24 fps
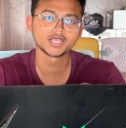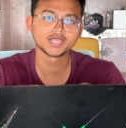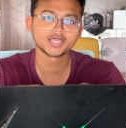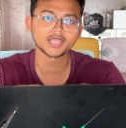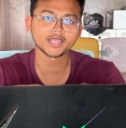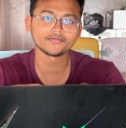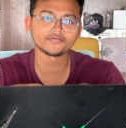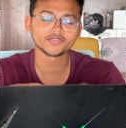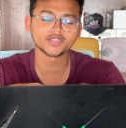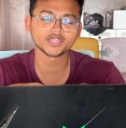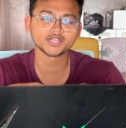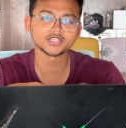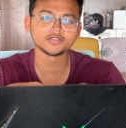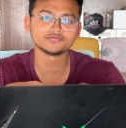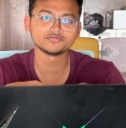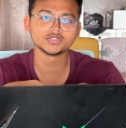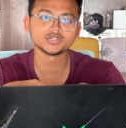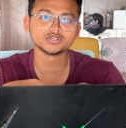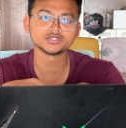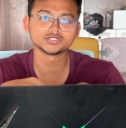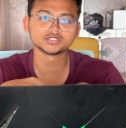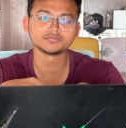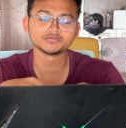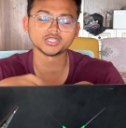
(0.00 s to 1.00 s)
And then if
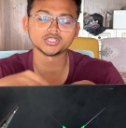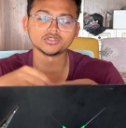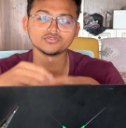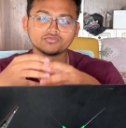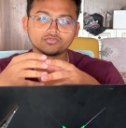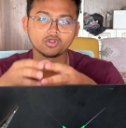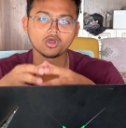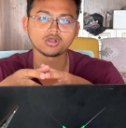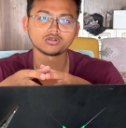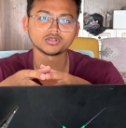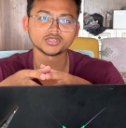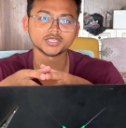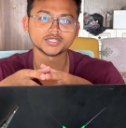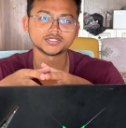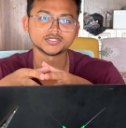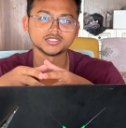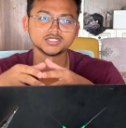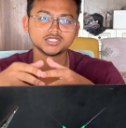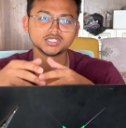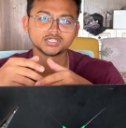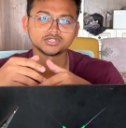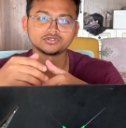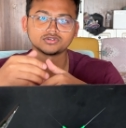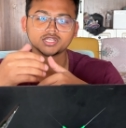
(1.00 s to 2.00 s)
there is something wrong, it's
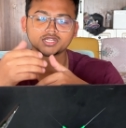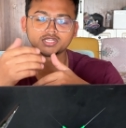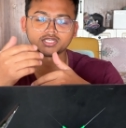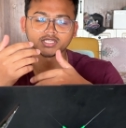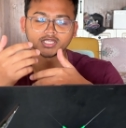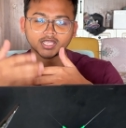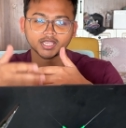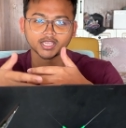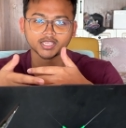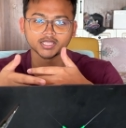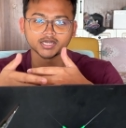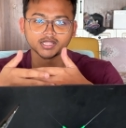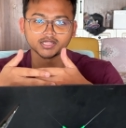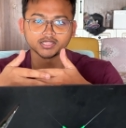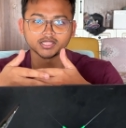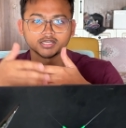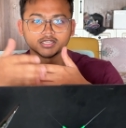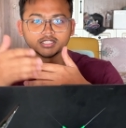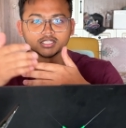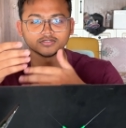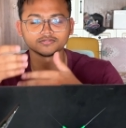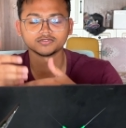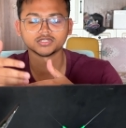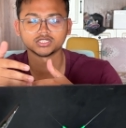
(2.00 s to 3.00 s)
generating again and
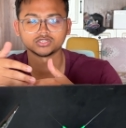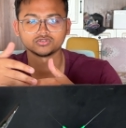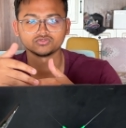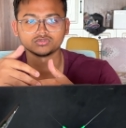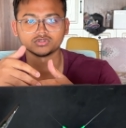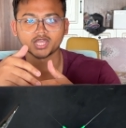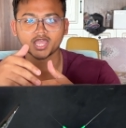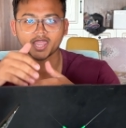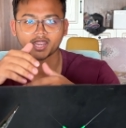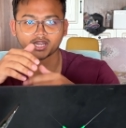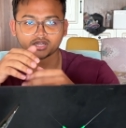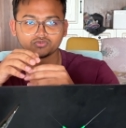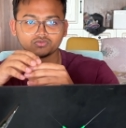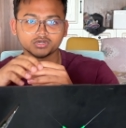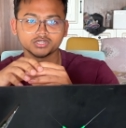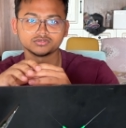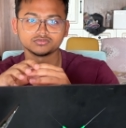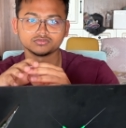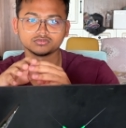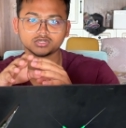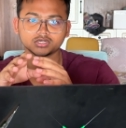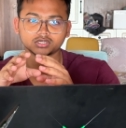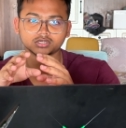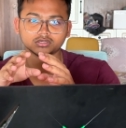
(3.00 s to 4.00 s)
then giving you the
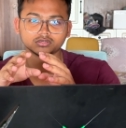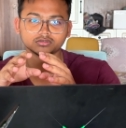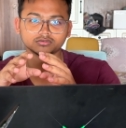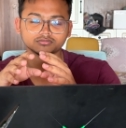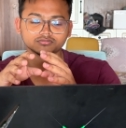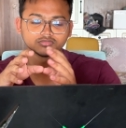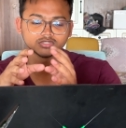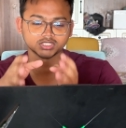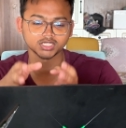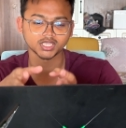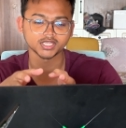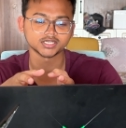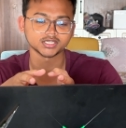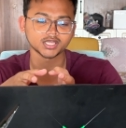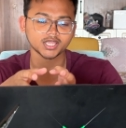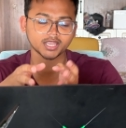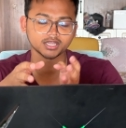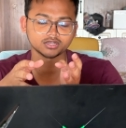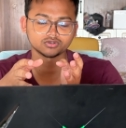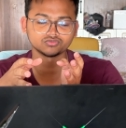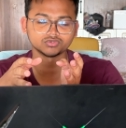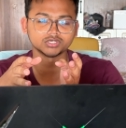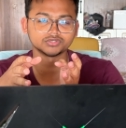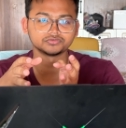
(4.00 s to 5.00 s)
accurate data,
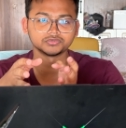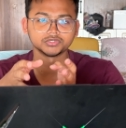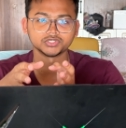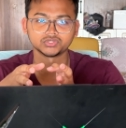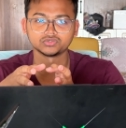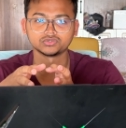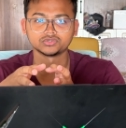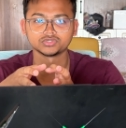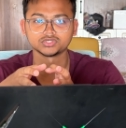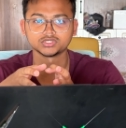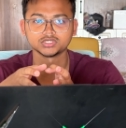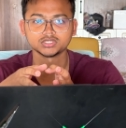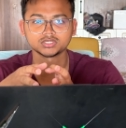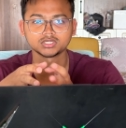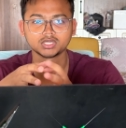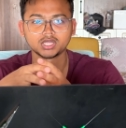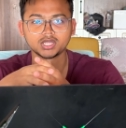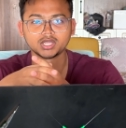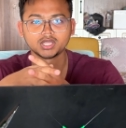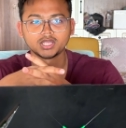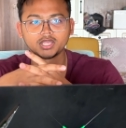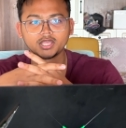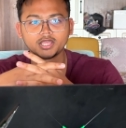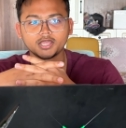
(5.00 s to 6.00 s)
accurate resources.
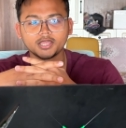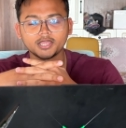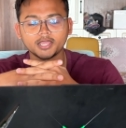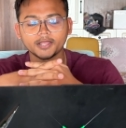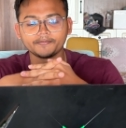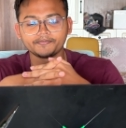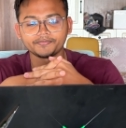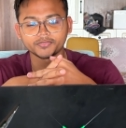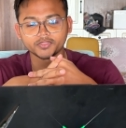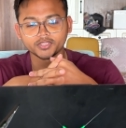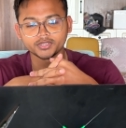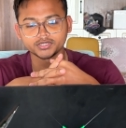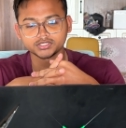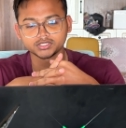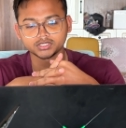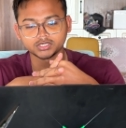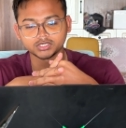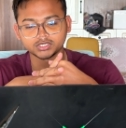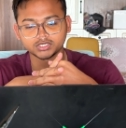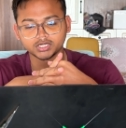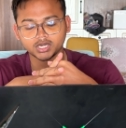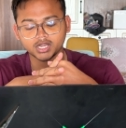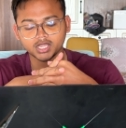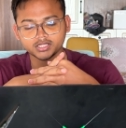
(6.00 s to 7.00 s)
And there's
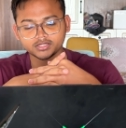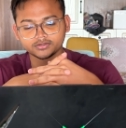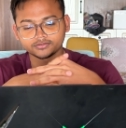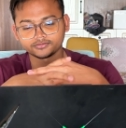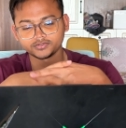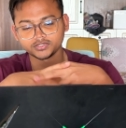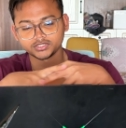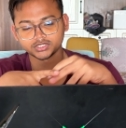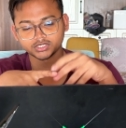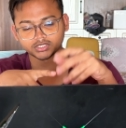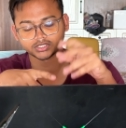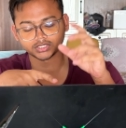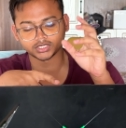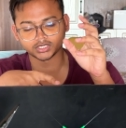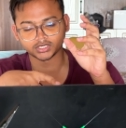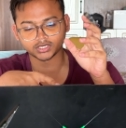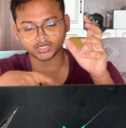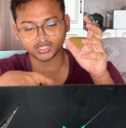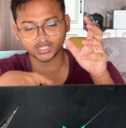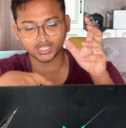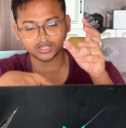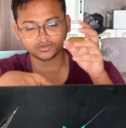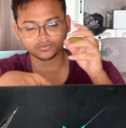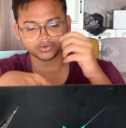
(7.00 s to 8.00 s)
another feature
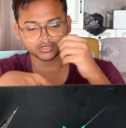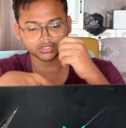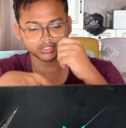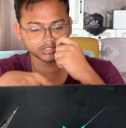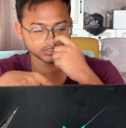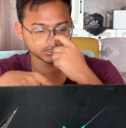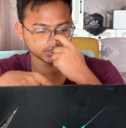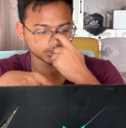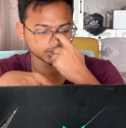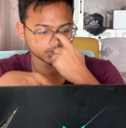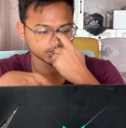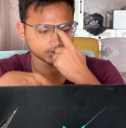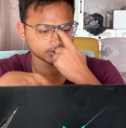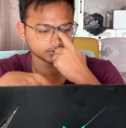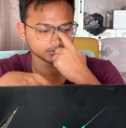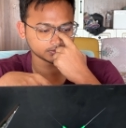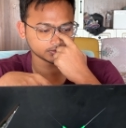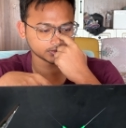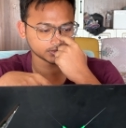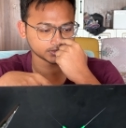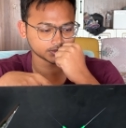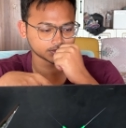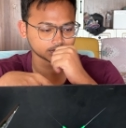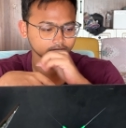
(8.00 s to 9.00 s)
in our
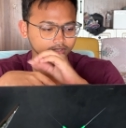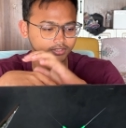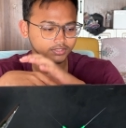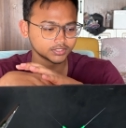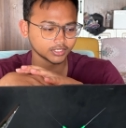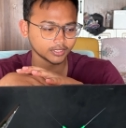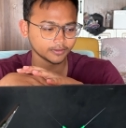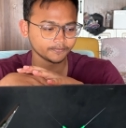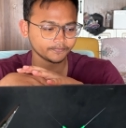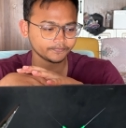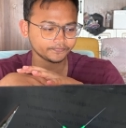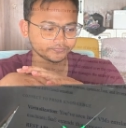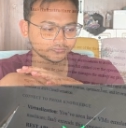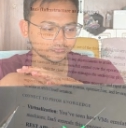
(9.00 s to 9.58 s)
system,